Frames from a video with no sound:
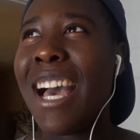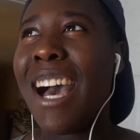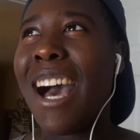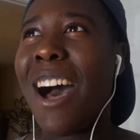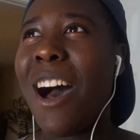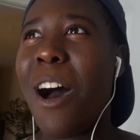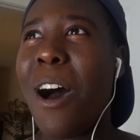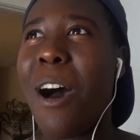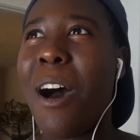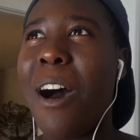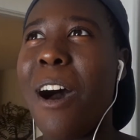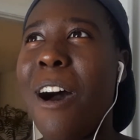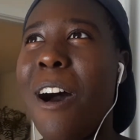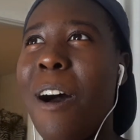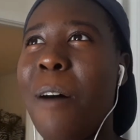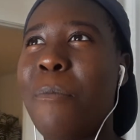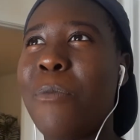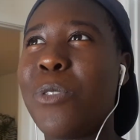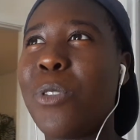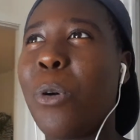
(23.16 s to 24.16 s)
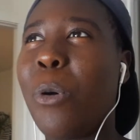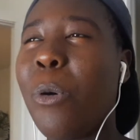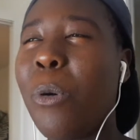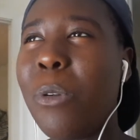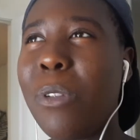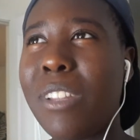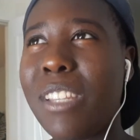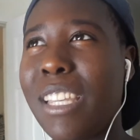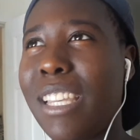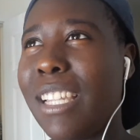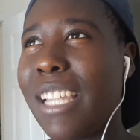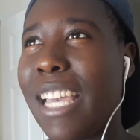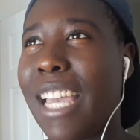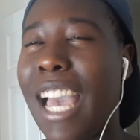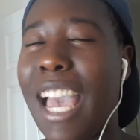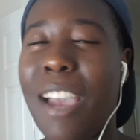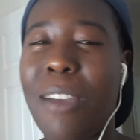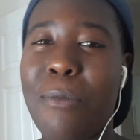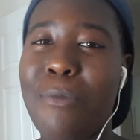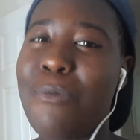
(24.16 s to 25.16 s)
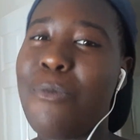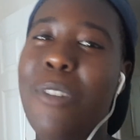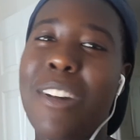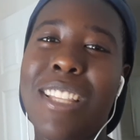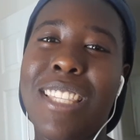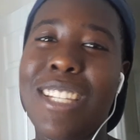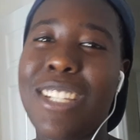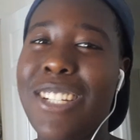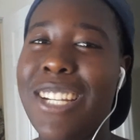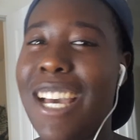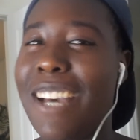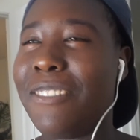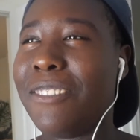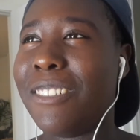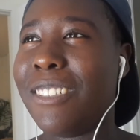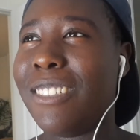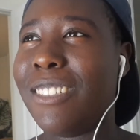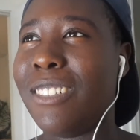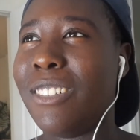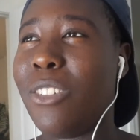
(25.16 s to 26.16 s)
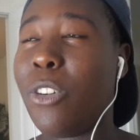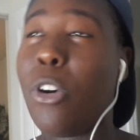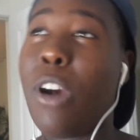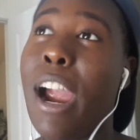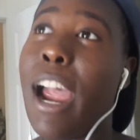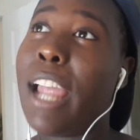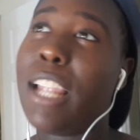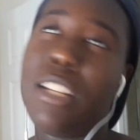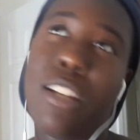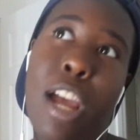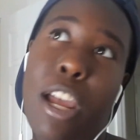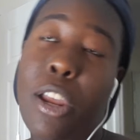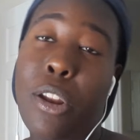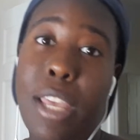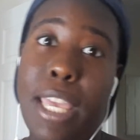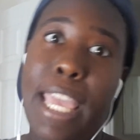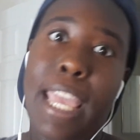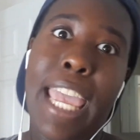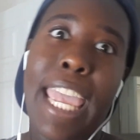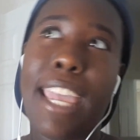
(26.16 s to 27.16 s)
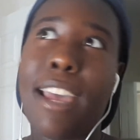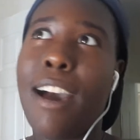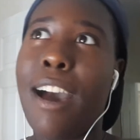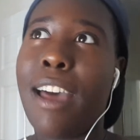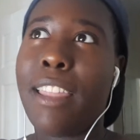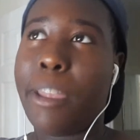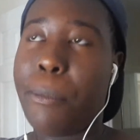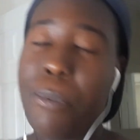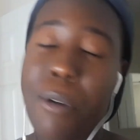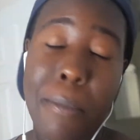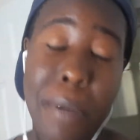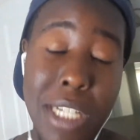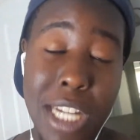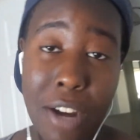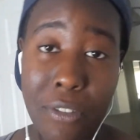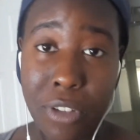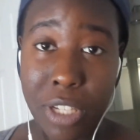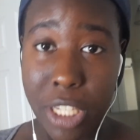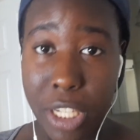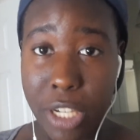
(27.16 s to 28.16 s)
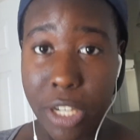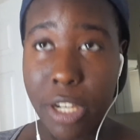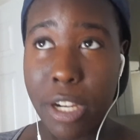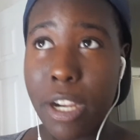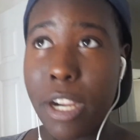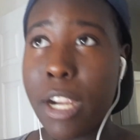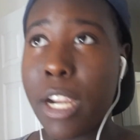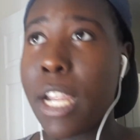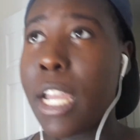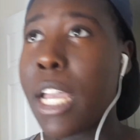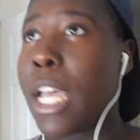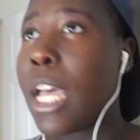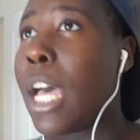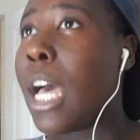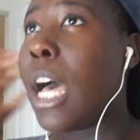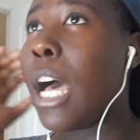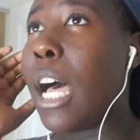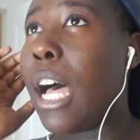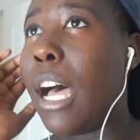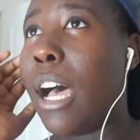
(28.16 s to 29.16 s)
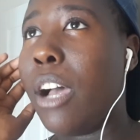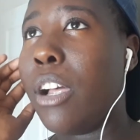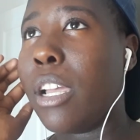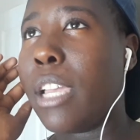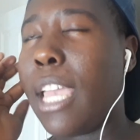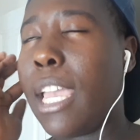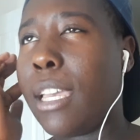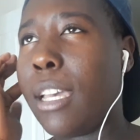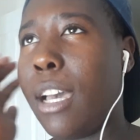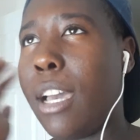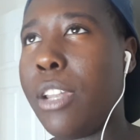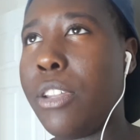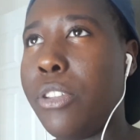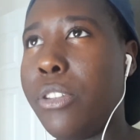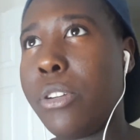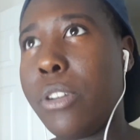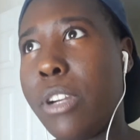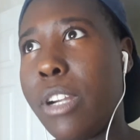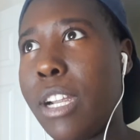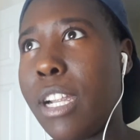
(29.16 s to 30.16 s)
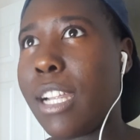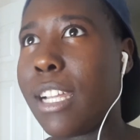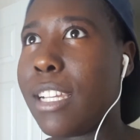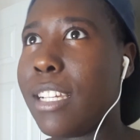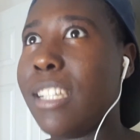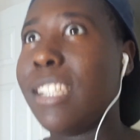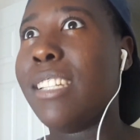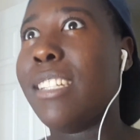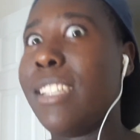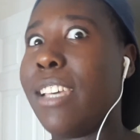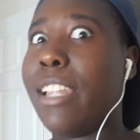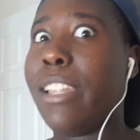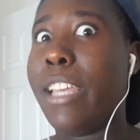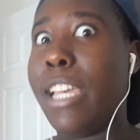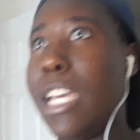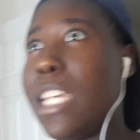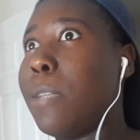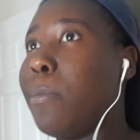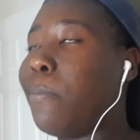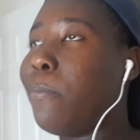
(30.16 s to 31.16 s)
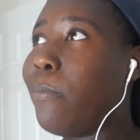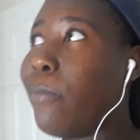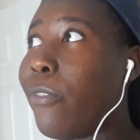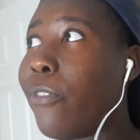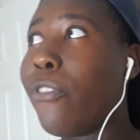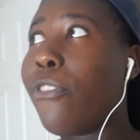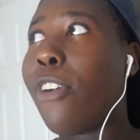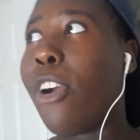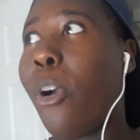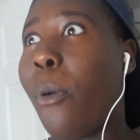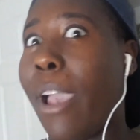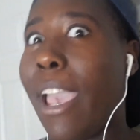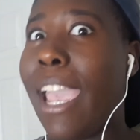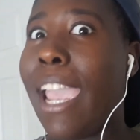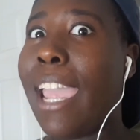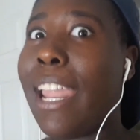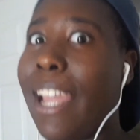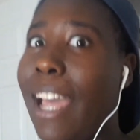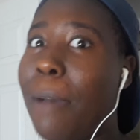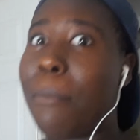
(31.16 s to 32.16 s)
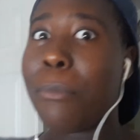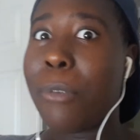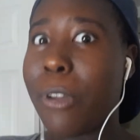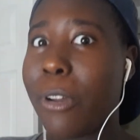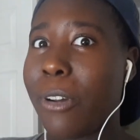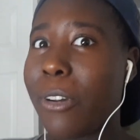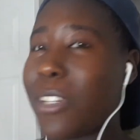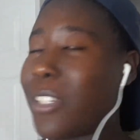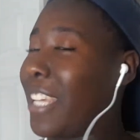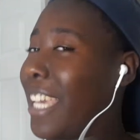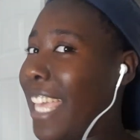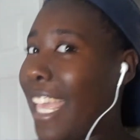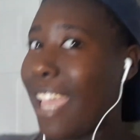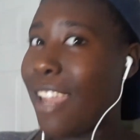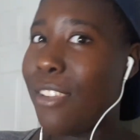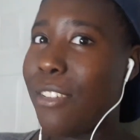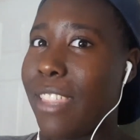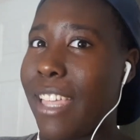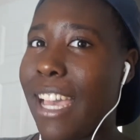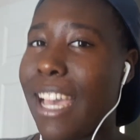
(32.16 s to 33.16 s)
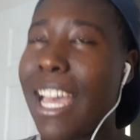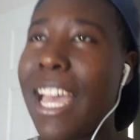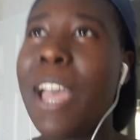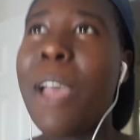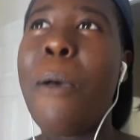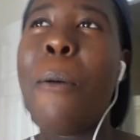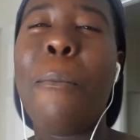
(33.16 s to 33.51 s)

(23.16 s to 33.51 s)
Totally like I want to travel, or I go to KCON like pretty much every year. KCON New York, because LA is far away and I'm broke, so I can't do that.